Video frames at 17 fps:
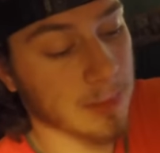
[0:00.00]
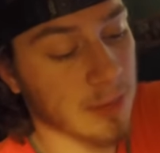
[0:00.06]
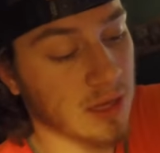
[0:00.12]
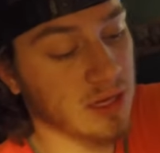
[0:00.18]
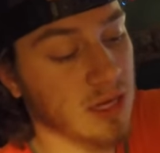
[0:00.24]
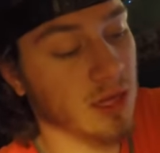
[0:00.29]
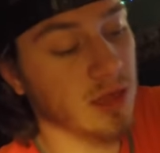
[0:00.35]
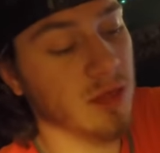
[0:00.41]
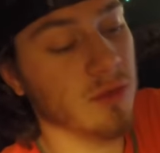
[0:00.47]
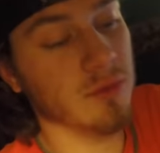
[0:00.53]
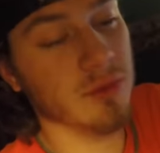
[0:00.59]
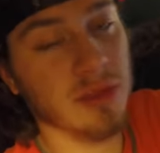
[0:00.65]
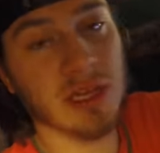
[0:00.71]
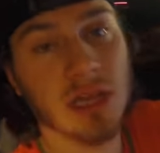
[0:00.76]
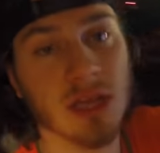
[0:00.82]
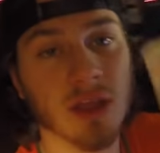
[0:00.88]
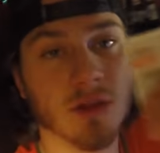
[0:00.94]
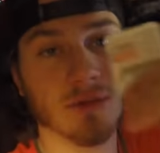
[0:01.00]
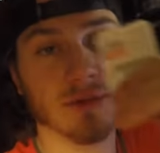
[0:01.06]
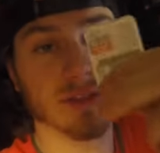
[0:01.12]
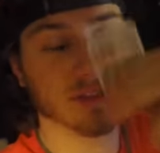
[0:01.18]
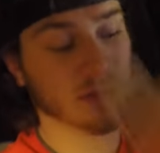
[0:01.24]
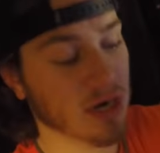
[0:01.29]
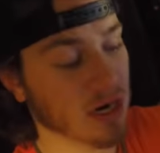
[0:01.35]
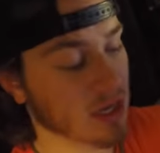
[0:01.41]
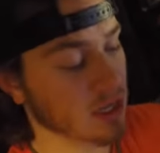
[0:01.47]
The yellow one's
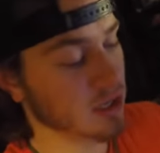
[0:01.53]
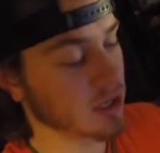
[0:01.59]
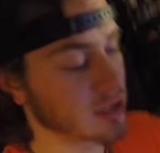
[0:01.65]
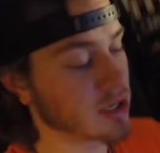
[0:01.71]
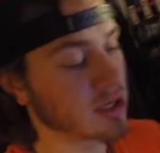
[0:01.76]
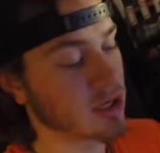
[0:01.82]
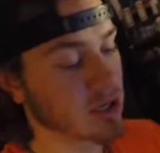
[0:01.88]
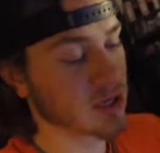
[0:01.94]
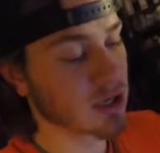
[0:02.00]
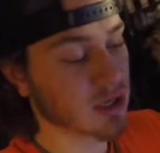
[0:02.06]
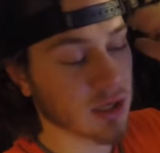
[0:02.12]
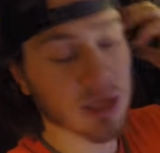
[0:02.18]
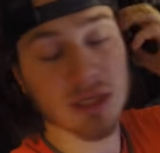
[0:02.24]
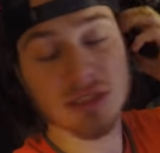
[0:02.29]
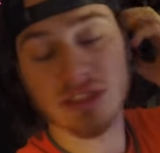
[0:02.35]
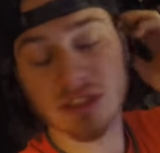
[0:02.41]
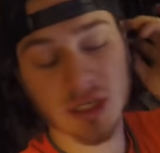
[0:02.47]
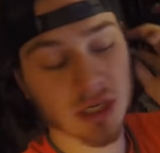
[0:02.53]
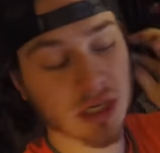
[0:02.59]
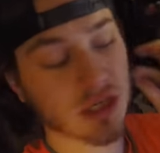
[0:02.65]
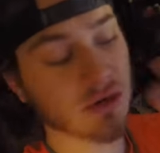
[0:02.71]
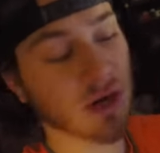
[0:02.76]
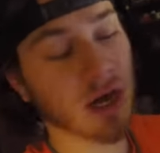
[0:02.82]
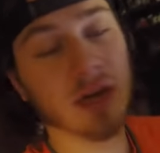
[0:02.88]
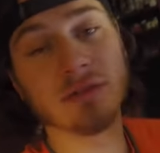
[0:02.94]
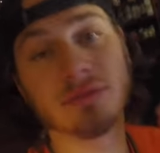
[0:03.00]
right here.
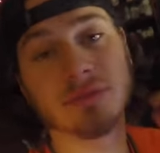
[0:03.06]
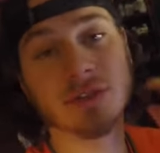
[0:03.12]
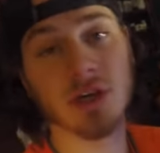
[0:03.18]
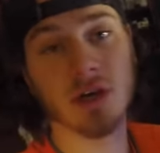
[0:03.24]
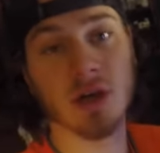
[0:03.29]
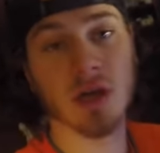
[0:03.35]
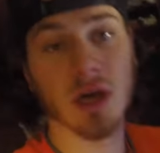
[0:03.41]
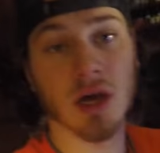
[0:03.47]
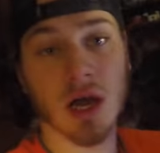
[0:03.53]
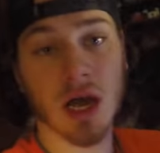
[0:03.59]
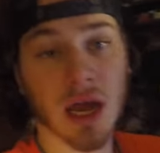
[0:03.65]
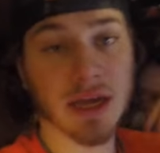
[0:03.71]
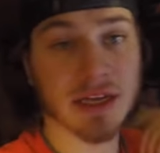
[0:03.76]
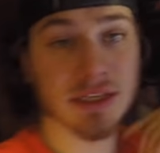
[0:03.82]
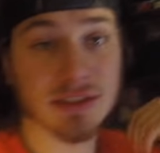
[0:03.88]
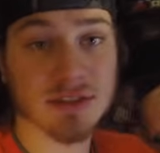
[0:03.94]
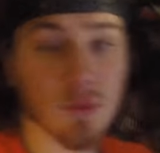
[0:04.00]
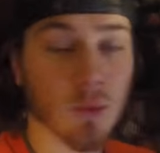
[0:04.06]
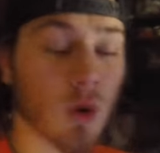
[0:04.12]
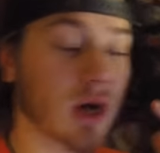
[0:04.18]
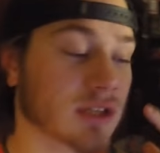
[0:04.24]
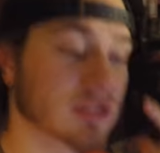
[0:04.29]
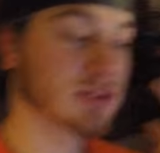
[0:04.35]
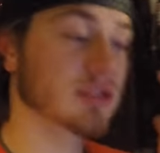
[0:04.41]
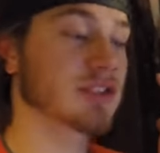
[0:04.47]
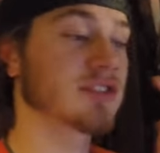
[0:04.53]
So I'm gonna, I guess,
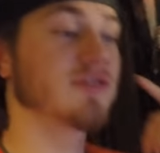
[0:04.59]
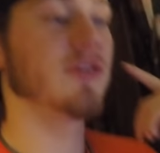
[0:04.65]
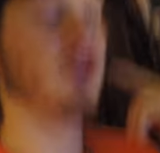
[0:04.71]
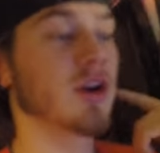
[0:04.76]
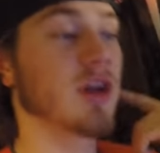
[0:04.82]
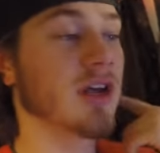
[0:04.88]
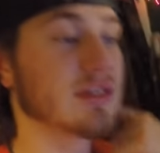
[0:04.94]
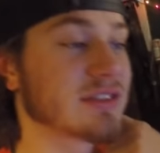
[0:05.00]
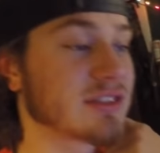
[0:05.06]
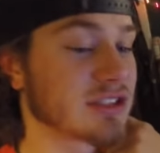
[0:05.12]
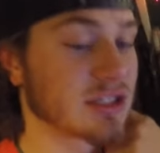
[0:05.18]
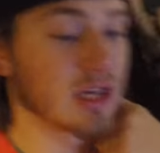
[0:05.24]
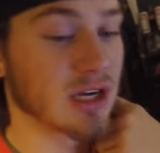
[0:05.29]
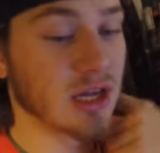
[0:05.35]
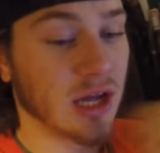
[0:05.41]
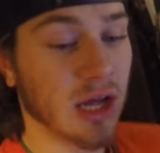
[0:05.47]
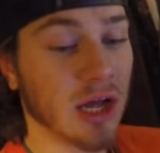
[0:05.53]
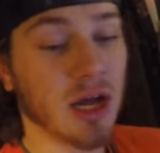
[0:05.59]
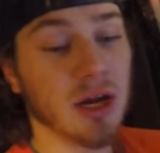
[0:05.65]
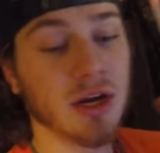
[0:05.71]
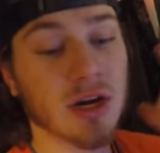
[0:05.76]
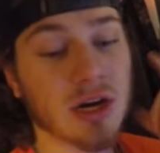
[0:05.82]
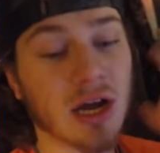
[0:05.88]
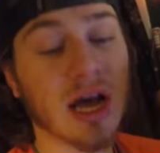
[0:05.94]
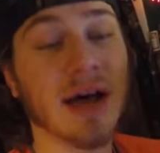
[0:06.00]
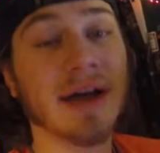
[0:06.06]
watch this footage.
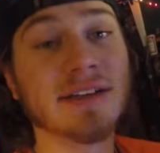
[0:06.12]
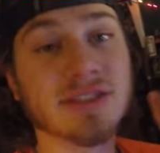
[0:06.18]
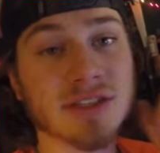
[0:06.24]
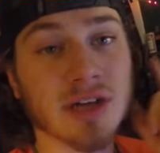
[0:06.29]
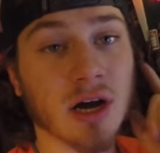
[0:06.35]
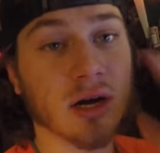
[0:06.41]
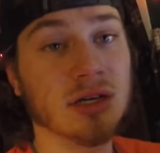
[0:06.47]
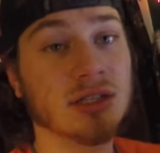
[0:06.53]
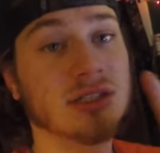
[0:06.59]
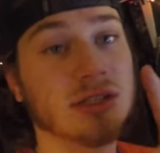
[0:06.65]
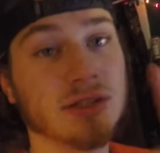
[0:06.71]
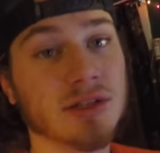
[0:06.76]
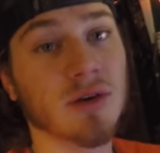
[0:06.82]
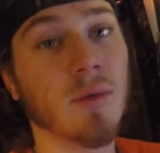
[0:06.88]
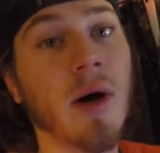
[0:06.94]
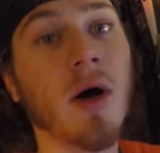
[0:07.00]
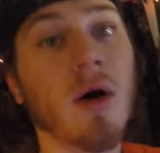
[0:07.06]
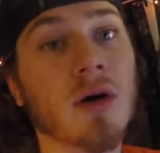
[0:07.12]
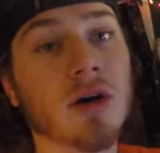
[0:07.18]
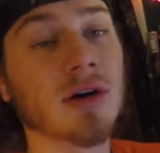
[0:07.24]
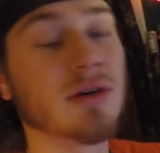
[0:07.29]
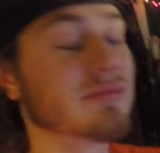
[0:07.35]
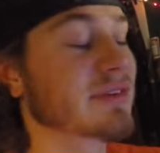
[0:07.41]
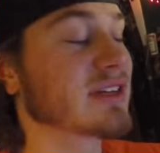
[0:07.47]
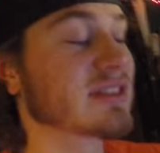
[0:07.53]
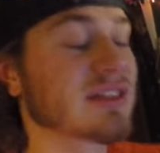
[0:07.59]
You guys are honestly
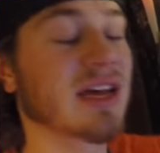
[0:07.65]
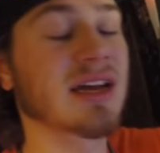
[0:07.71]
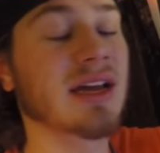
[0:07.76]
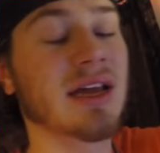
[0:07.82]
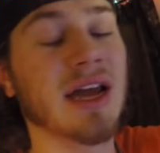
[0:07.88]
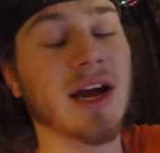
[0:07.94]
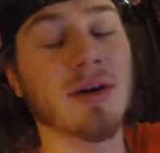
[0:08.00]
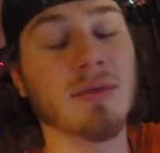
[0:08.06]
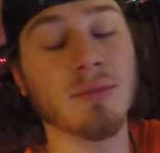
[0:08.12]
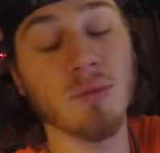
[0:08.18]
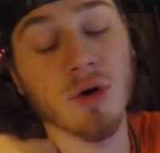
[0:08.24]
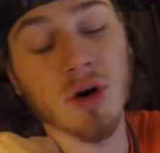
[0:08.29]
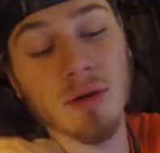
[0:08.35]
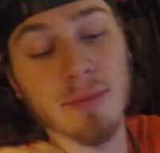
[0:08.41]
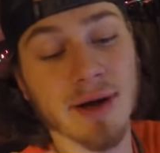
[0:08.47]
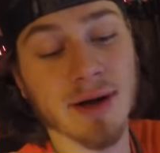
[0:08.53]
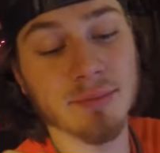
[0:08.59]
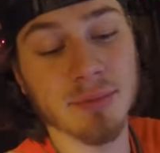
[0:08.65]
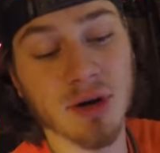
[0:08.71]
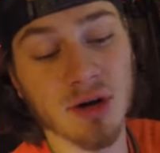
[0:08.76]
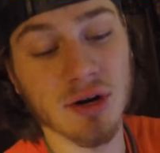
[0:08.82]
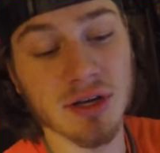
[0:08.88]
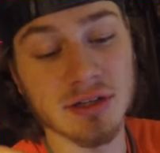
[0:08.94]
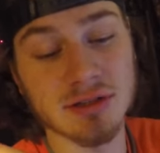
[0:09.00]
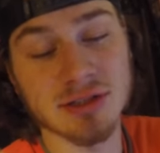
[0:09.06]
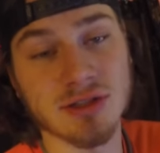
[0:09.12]
welcome, because one of my
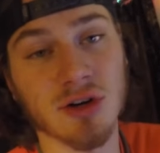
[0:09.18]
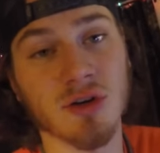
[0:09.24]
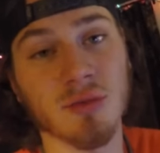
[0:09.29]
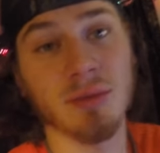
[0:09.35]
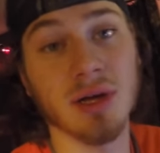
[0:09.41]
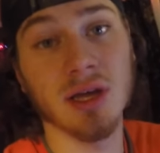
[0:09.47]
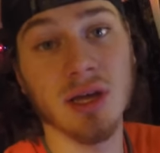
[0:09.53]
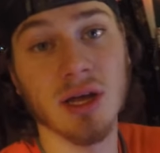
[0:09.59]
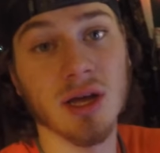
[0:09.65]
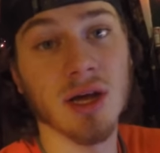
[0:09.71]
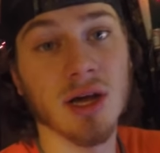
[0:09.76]
buddies told me